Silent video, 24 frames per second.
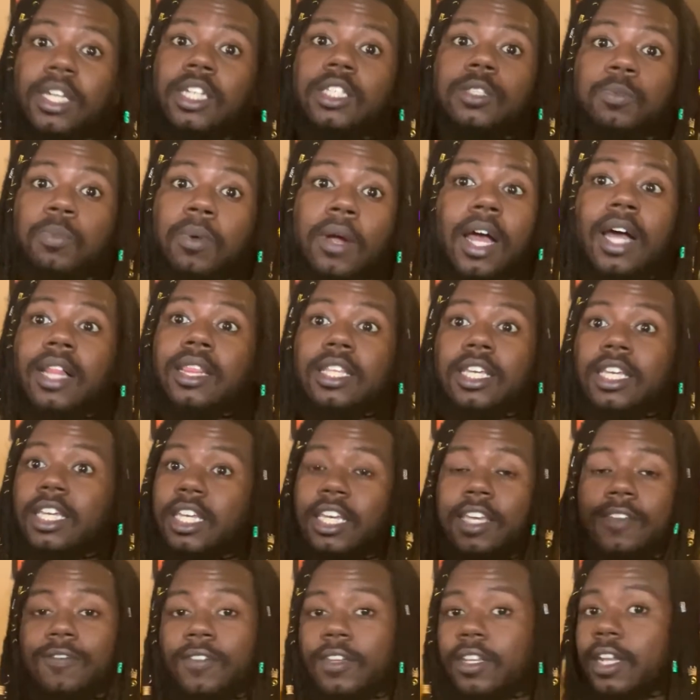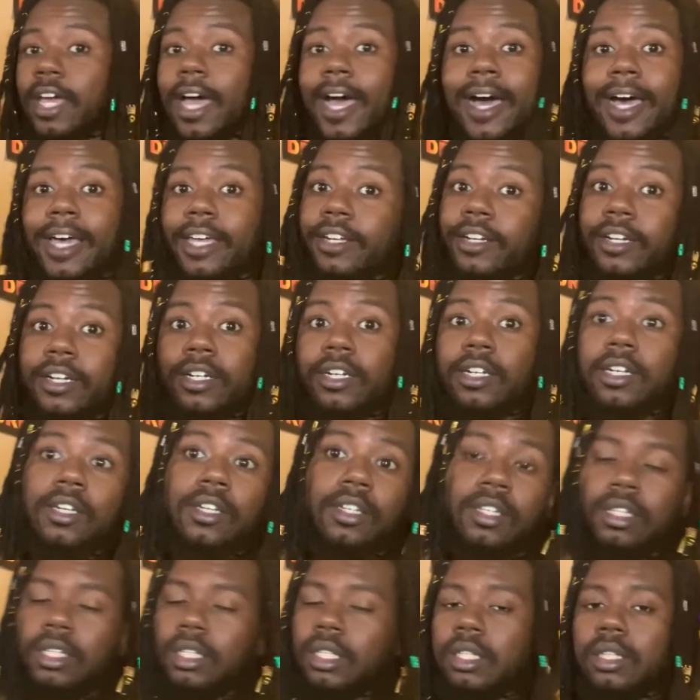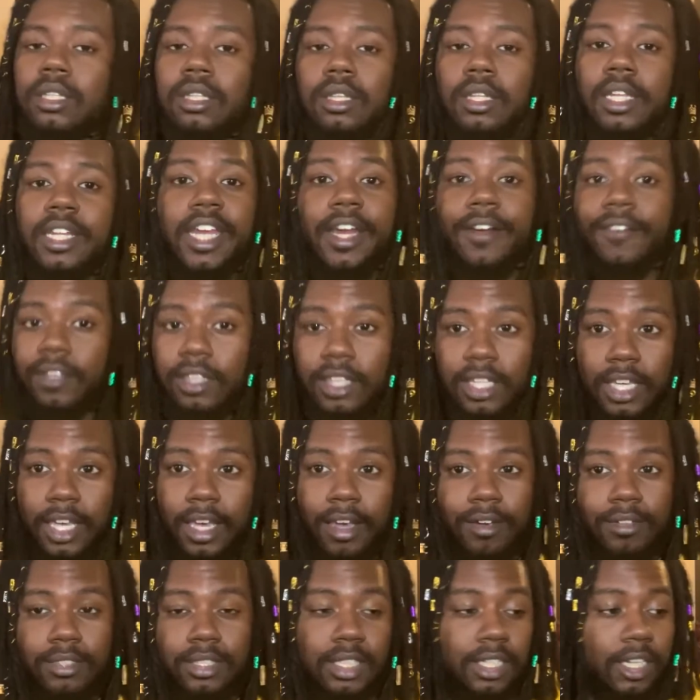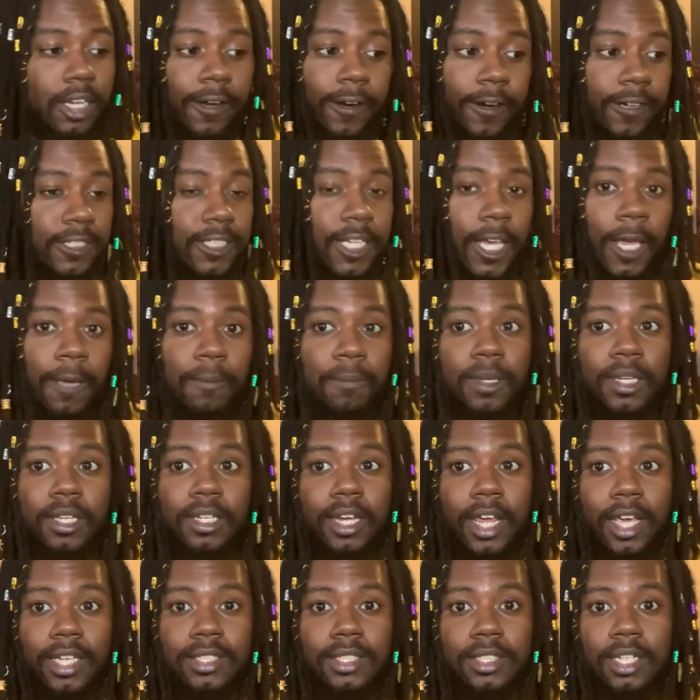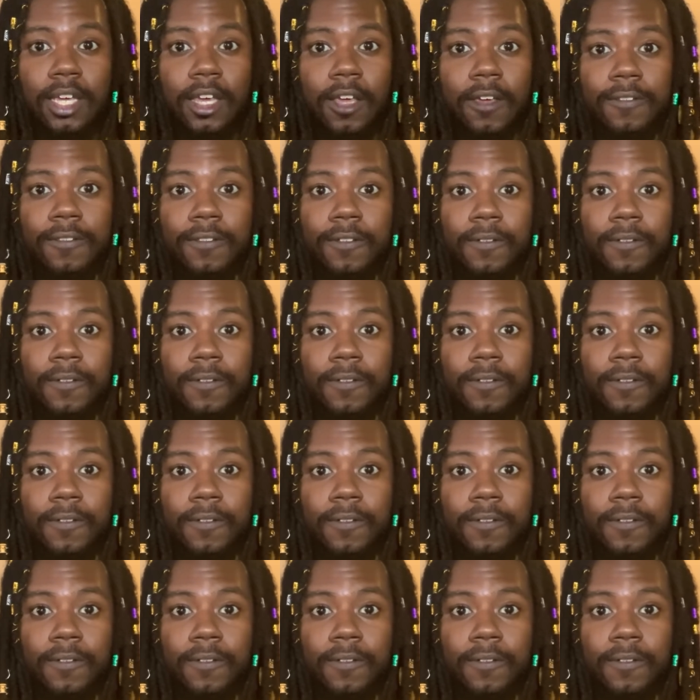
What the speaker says: is probably even higher than everything else in entertainment and that stuff.